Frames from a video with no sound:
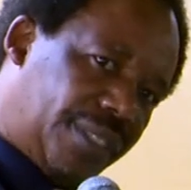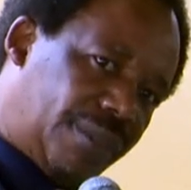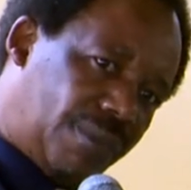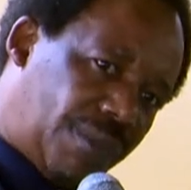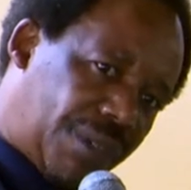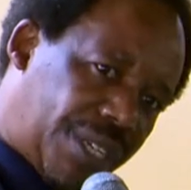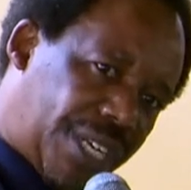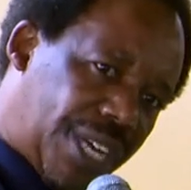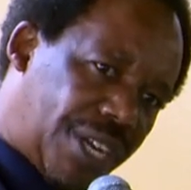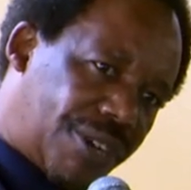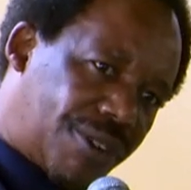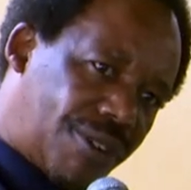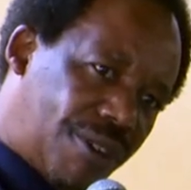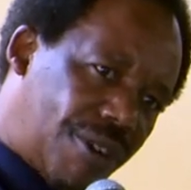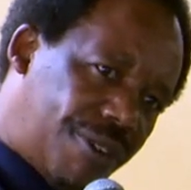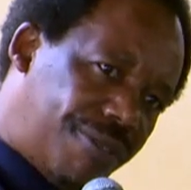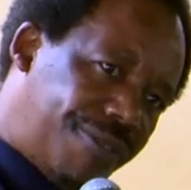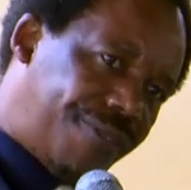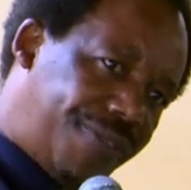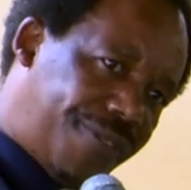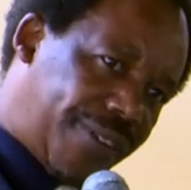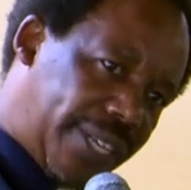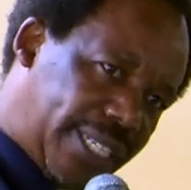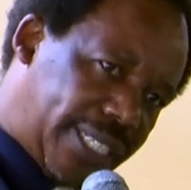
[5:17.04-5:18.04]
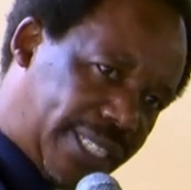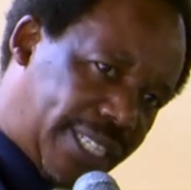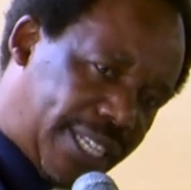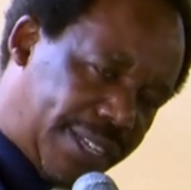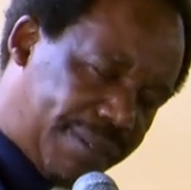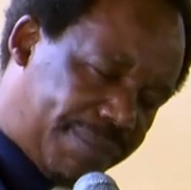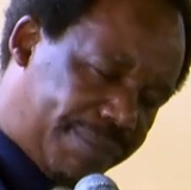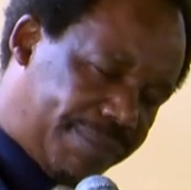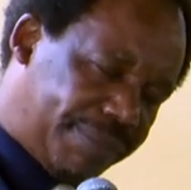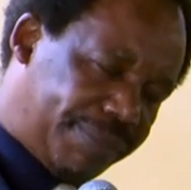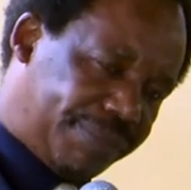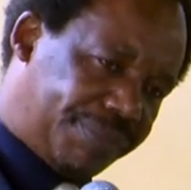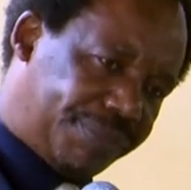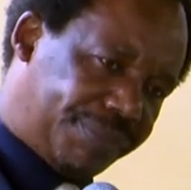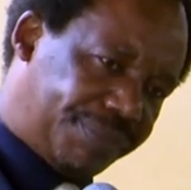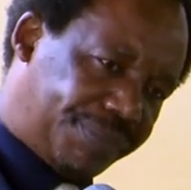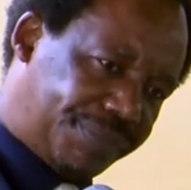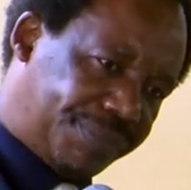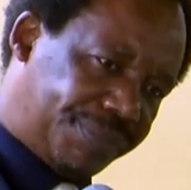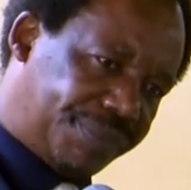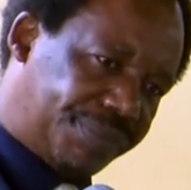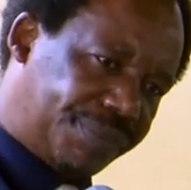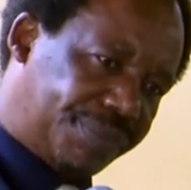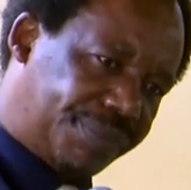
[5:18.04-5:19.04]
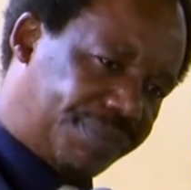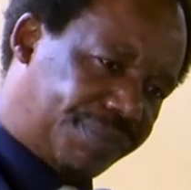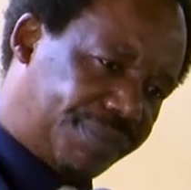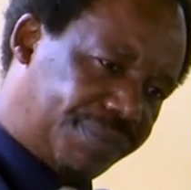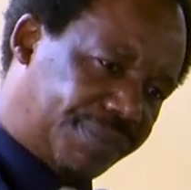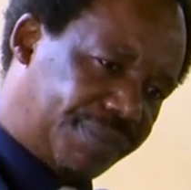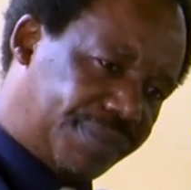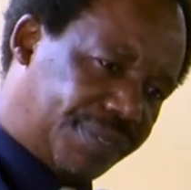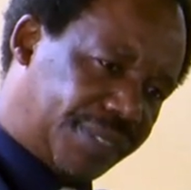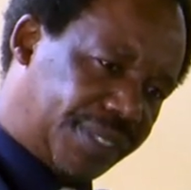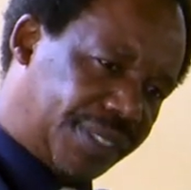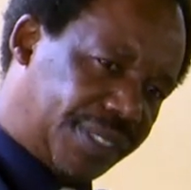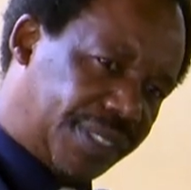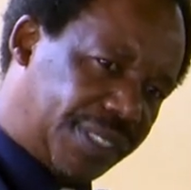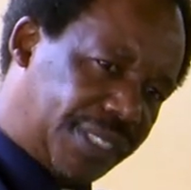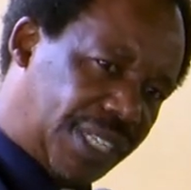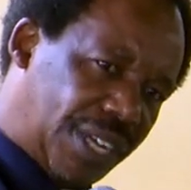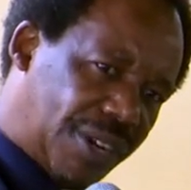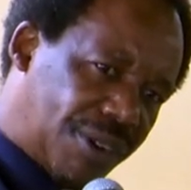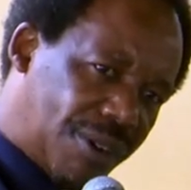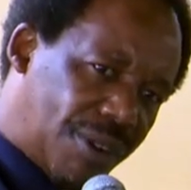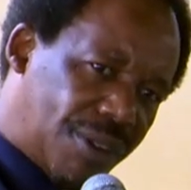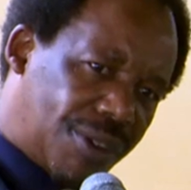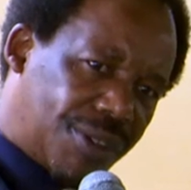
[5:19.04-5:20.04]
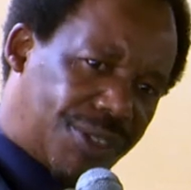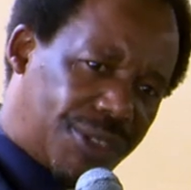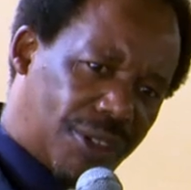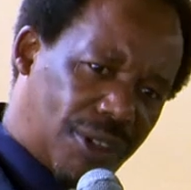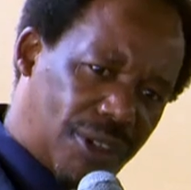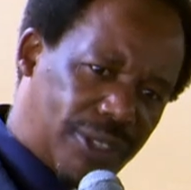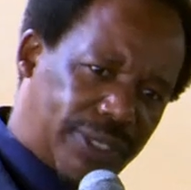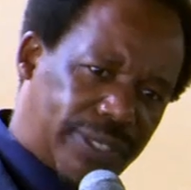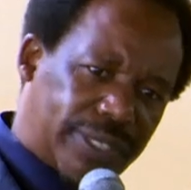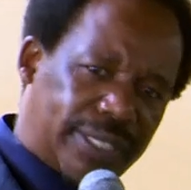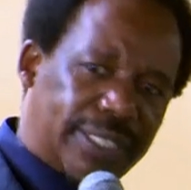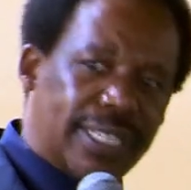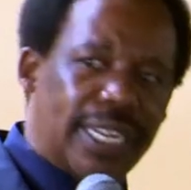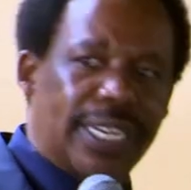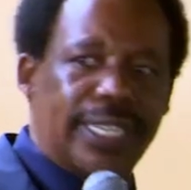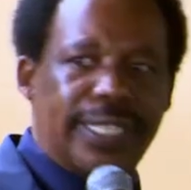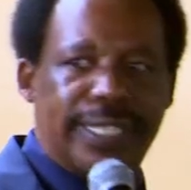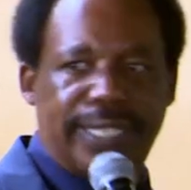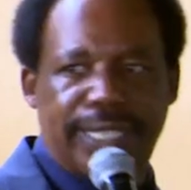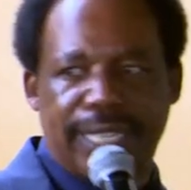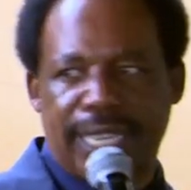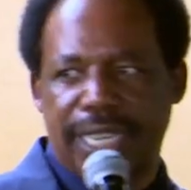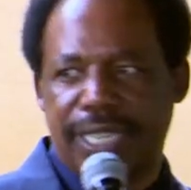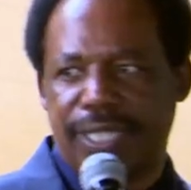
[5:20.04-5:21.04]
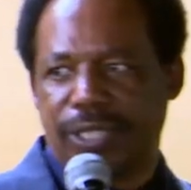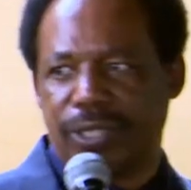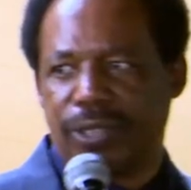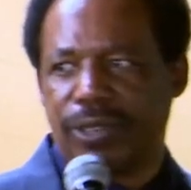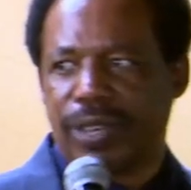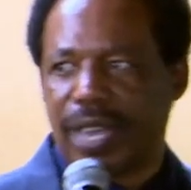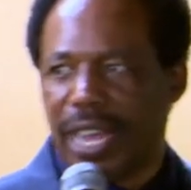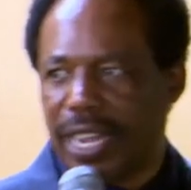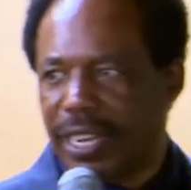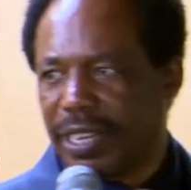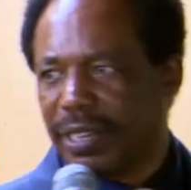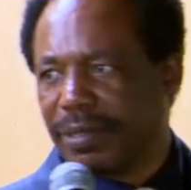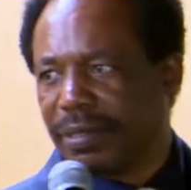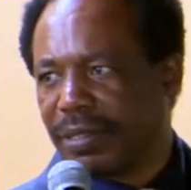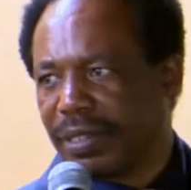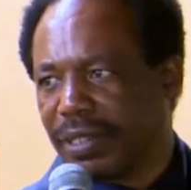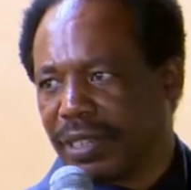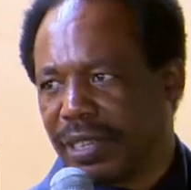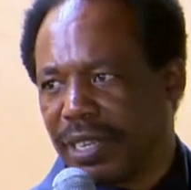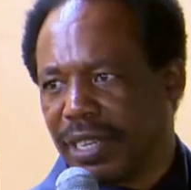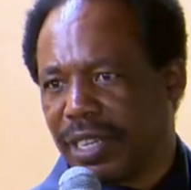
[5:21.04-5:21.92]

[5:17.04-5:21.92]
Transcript: we can confess them. The wrong thoughts that says you, can,